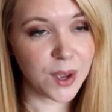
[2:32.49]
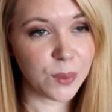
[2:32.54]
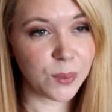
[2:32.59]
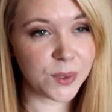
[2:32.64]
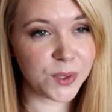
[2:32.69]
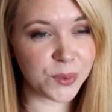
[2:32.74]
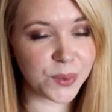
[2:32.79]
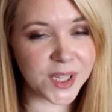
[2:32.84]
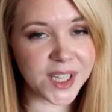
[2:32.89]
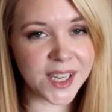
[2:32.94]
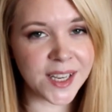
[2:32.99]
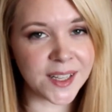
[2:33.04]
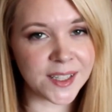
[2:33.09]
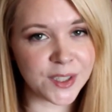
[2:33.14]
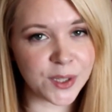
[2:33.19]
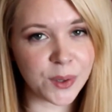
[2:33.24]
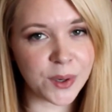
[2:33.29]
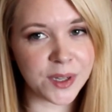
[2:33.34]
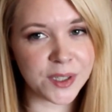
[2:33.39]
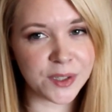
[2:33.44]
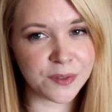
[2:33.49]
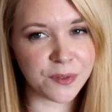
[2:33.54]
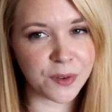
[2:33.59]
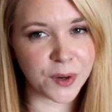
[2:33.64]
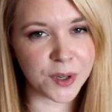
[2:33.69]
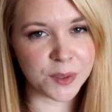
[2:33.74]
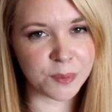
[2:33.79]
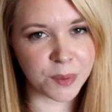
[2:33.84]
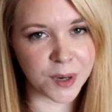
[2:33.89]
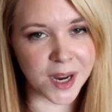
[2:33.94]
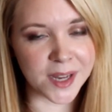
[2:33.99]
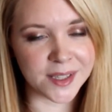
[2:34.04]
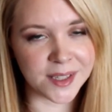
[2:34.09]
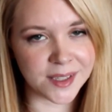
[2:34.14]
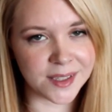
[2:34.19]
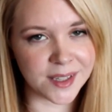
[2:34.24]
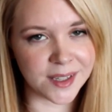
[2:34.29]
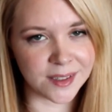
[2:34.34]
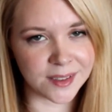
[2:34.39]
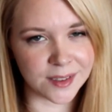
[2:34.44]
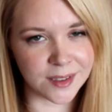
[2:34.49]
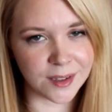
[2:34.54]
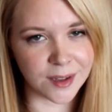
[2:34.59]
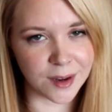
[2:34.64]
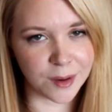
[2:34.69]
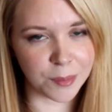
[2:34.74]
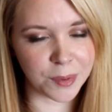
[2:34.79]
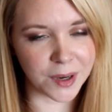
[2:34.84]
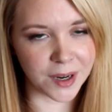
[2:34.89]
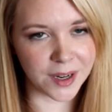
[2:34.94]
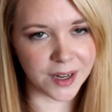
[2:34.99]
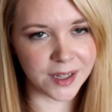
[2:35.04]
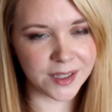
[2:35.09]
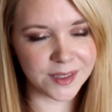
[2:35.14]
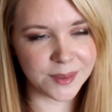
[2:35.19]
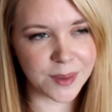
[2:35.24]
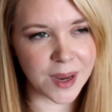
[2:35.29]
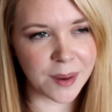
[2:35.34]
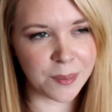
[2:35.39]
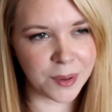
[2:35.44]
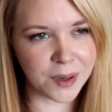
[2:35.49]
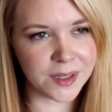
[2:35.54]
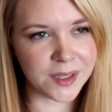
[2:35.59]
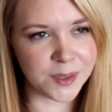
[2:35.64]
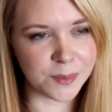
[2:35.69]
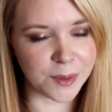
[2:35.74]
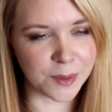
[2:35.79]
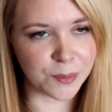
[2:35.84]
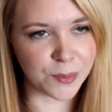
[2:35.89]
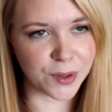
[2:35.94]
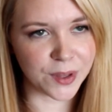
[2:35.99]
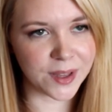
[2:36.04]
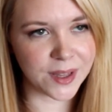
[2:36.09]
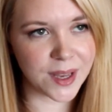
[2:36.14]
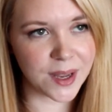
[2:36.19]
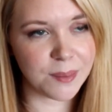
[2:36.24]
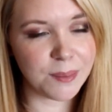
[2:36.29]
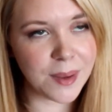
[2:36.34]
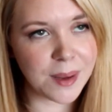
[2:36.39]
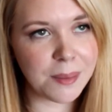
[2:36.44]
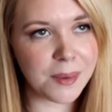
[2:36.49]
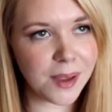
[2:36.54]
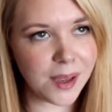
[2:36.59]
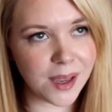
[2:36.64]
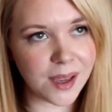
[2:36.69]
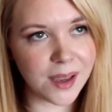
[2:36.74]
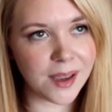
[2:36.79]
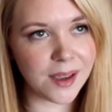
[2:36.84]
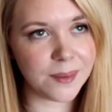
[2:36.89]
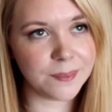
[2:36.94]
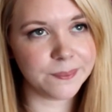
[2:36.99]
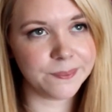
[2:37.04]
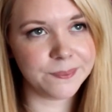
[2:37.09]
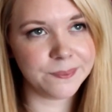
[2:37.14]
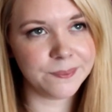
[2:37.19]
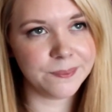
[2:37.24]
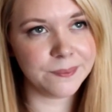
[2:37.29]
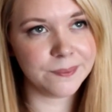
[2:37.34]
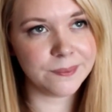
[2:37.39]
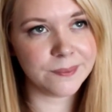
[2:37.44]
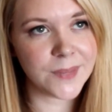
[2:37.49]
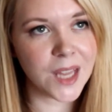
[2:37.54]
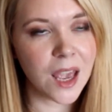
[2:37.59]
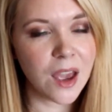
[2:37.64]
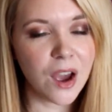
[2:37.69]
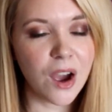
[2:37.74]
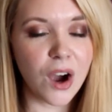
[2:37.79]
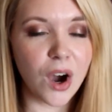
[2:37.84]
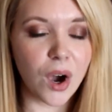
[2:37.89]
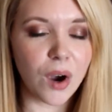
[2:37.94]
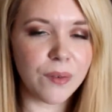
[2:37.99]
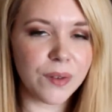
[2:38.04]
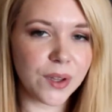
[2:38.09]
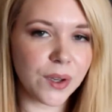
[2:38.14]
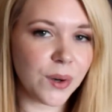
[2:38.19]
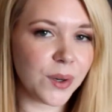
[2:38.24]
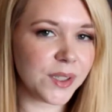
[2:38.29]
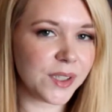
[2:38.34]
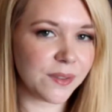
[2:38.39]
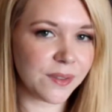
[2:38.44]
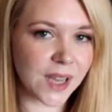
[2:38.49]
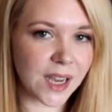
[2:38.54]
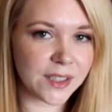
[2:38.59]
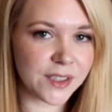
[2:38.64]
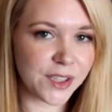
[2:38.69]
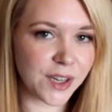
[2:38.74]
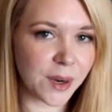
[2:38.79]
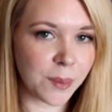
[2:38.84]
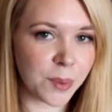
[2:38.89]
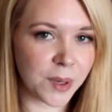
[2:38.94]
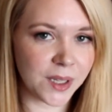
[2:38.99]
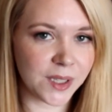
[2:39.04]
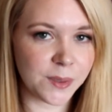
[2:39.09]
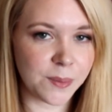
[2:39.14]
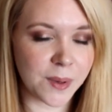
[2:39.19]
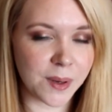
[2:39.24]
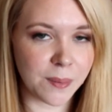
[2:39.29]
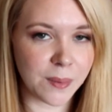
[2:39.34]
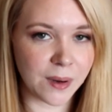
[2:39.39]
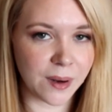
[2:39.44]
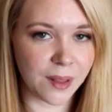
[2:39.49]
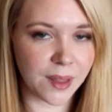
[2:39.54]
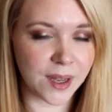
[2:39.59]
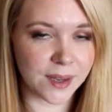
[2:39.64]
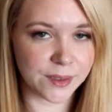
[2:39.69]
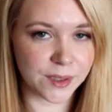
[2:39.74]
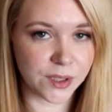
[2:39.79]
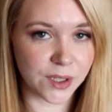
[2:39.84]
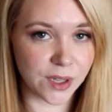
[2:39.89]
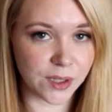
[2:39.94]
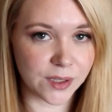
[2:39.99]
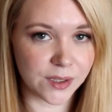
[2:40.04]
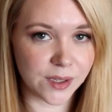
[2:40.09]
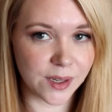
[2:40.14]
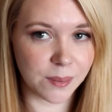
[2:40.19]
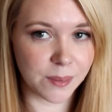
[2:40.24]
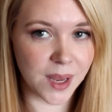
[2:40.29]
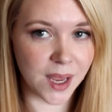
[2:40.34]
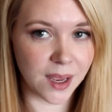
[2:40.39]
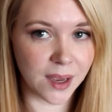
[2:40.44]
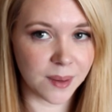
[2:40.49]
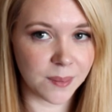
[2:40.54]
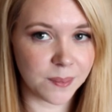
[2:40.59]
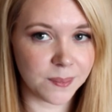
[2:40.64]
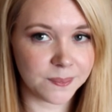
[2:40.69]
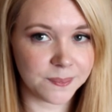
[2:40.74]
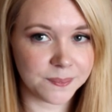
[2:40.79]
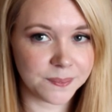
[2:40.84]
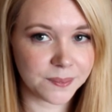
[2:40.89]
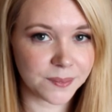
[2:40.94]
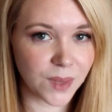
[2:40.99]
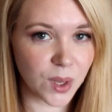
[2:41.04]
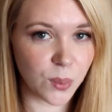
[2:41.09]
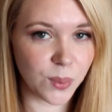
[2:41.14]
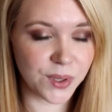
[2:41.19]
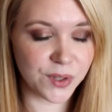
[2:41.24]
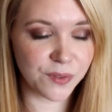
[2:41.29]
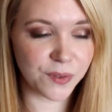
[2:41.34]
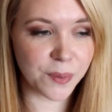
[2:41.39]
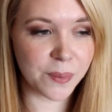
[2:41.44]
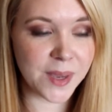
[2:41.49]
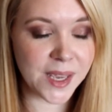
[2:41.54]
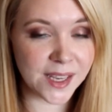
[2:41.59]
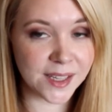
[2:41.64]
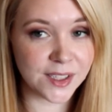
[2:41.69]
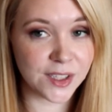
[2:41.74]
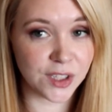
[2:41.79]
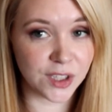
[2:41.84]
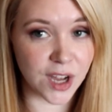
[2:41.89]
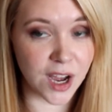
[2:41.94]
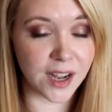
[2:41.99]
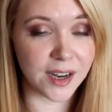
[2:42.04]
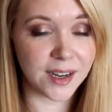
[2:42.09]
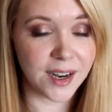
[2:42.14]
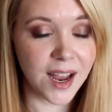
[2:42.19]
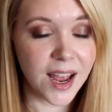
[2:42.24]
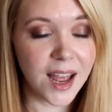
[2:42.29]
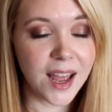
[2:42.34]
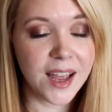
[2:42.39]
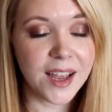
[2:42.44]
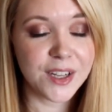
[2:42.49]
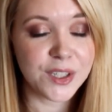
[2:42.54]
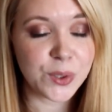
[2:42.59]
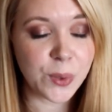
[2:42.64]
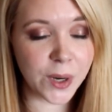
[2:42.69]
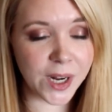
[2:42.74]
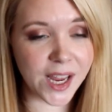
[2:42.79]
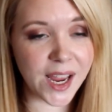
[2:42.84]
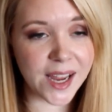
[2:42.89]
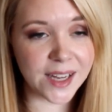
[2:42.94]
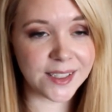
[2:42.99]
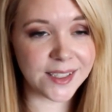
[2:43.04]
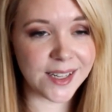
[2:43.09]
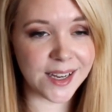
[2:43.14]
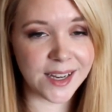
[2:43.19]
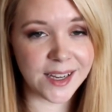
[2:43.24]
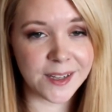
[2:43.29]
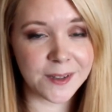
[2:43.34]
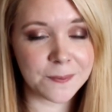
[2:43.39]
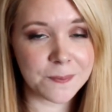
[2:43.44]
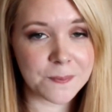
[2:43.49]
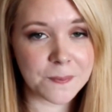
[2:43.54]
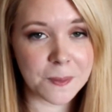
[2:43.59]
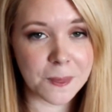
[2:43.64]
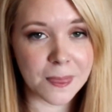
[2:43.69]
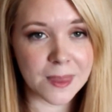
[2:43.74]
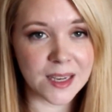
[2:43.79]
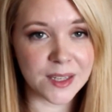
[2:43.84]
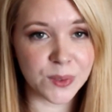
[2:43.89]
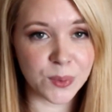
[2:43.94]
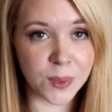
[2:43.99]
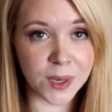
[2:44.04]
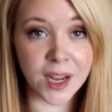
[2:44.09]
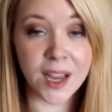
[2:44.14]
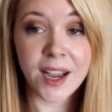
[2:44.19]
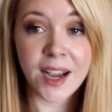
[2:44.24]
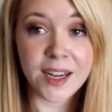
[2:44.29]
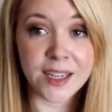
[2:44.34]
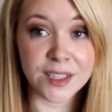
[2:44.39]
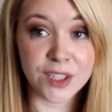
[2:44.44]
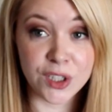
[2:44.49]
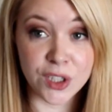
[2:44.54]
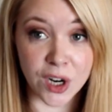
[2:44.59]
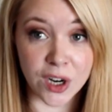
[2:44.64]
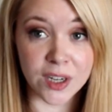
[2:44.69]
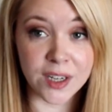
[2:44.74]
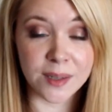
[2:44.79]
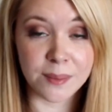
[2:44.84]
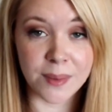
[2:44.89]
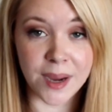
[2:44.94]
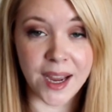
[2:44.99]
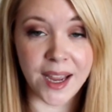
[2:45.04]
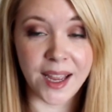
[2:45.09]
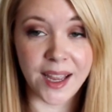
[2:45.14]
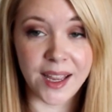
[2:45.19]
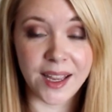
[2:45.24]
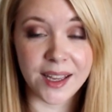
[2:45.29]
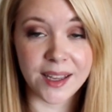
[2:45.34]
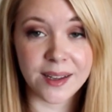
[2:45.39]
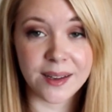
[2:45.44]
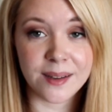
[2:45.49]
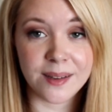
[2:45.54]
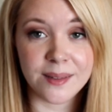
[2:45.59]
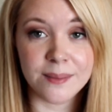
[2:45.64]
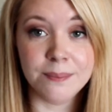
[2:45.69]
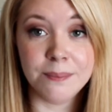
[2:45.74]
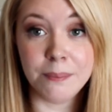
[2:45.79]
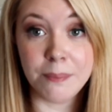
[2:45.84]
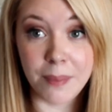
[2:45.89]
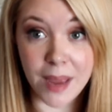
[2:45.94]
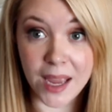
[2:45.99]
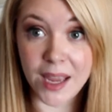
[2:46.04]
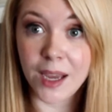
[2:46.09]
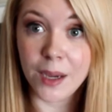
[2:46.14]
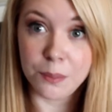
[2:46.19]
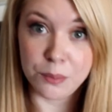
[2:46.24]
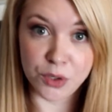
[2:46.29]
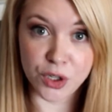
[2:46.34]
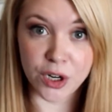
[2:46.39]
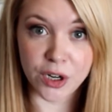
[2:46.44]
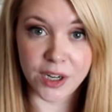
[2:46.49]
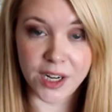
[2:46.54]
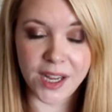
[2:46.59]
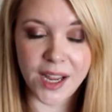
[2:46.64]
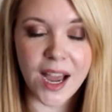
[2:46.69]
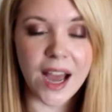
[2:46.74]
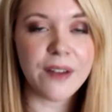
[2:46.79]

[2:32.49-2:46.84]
Which really, considering Sephora's prices, isn't a lot of products. I probably spent more than that. Maybe, mm, over the course of last year, I probably spent about $1,000 on makeup. Which for me is a lot. 2018 is when I kind of started my makeup journey.